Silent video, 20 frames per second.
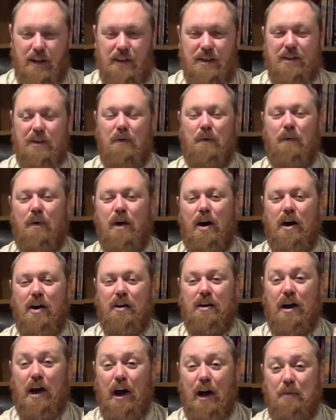to
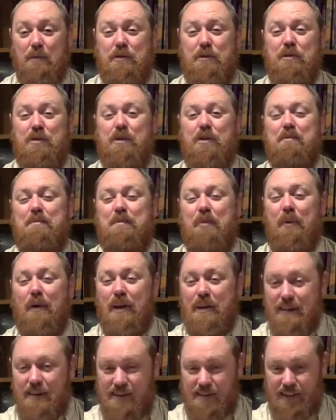walk up to the
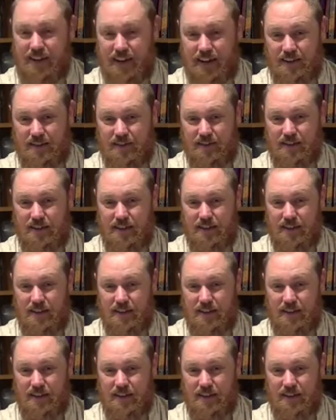princess.